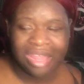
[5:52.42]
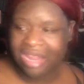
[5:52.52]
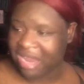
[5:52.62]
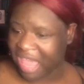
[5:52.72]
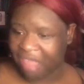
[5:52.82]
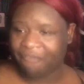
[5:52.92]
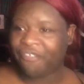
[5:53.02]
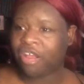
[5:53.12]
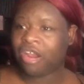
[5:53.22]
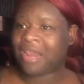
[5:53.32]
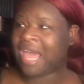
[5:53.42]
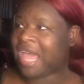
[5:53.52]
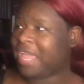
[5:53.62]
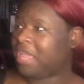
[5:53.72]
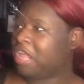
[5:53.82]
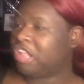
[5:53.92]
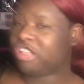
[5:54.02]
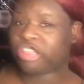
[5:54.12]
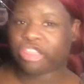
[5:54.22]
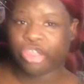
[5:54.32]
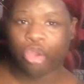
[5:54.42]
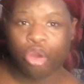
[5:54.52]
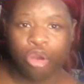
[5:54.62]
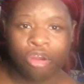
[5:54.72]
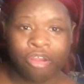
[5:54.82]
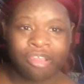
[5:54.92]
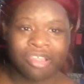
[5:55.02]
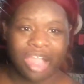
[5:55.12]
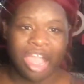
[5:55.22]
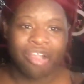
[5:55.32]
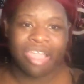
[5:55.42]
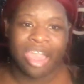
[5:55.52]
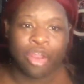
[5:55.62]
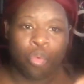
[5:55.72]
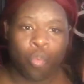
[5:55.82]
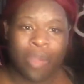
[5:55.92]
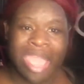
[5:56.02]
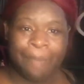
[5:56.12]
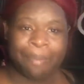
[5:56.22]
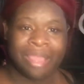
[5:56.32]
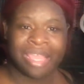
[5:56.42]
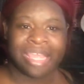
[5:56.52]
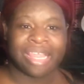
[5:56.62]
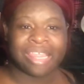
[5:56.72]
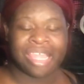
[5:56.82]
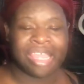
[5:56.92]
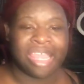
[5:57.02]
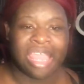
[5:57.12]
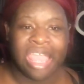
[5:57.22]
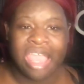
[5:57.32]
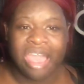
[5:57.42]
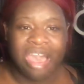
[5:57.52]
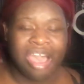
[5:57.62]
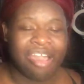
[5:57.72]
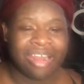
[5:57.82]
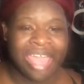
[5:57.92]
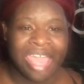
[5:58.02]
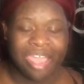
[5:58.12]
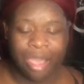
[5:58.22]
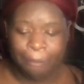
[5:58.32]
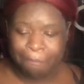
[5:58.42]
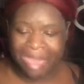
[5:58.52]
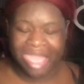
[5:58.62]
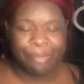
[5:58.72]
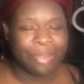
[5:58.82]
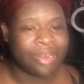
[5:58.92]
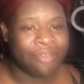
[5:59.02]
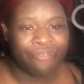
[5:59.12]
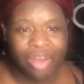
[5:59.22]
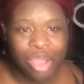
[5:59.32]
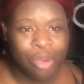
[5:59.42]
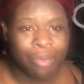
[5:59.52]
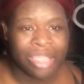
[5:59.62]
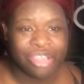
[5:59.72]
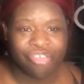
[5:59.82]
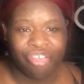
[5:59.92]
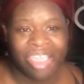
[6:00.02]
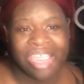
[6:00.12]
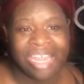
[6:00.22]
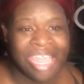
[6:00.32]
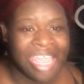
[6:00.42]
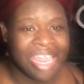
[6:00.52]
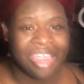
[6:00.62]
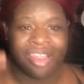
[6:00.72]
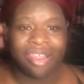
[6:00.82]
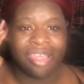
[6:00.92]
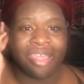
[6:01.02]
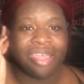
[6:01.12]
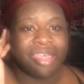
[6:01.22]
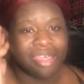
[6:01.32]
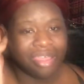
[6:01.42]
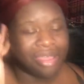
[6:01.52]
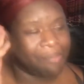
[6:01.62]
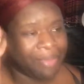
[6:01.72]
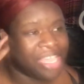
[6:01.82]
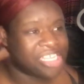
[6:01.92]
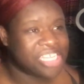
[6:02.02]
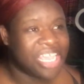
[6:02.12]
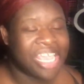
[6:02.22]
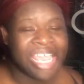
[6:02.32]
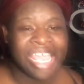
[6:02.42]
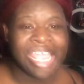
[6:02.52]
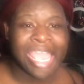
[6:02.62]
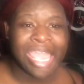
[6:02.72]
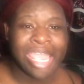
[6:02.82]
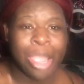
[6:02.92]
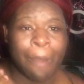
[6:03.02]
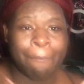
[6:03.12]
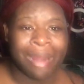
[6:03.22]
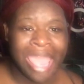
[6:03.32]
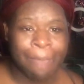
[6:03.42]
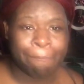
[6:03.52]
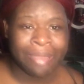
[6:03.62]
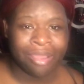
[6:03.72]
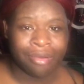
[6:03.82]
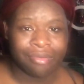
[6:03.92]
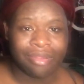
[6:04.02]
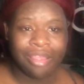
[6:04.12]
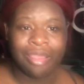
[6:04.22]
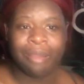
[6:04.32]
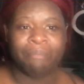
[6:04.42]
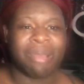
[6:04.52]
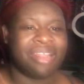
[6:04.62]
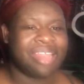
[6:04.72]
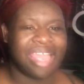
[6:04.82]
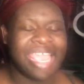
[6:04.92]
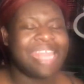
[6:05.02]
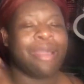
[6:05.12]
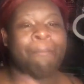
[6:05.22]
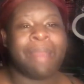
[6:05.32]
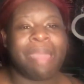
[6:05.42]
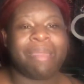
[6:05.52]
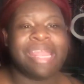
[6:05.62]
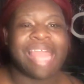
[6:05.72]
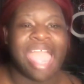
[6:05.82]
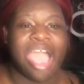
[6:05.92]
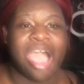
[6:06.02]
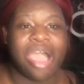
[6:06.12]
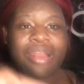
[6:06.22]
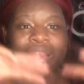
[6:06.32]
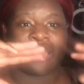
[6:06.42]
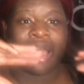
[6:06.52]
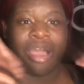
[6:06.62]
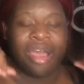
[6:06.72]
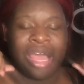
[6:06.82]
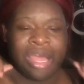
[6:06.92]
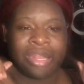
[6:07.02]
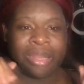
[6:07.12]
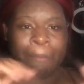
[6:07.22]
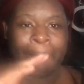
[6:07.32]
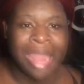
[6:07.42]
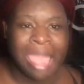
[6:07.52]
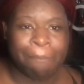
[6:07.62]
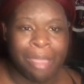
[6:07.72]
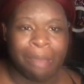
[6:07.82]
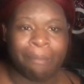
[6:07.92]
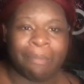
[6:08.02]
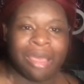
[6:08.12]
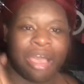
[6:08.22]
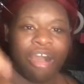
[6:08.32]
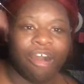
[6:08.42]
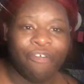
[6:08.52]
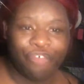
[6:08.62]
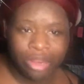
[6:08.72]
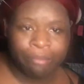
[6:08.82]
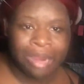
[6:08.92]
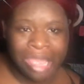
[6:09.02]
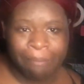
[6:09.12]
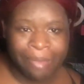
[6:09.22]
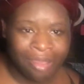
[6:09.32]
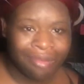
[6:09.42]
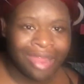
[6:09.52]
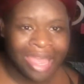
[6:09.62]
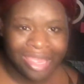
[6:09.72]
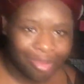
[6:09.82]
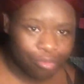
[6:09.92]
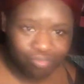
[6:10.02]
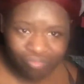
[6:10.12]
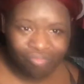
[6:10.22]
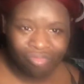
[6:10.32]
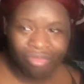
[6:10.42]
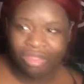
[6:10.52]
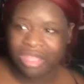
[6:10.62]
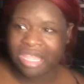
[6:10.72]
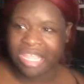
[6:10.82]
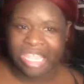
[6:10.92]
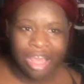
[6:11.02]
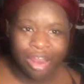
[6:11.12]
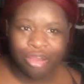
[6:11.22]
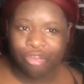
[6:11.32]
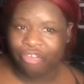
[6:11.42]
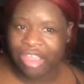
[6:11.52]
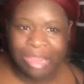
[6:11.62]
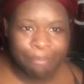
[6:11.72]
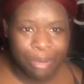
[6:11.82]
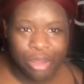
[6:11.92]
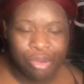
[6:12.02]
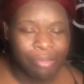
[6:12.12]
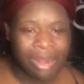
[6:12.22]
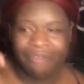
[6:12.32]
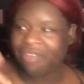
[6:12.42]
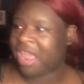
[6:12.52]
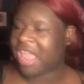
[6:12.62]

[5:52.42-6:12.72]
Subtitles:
like, full of, like, swords, all kind of weapons and all that. A mat in the middle of the floor where he training. And, bitch, he black belt. But he ain't no black. He like the black belt, but over the black belt. Like, yellow, green, blue, whatever that.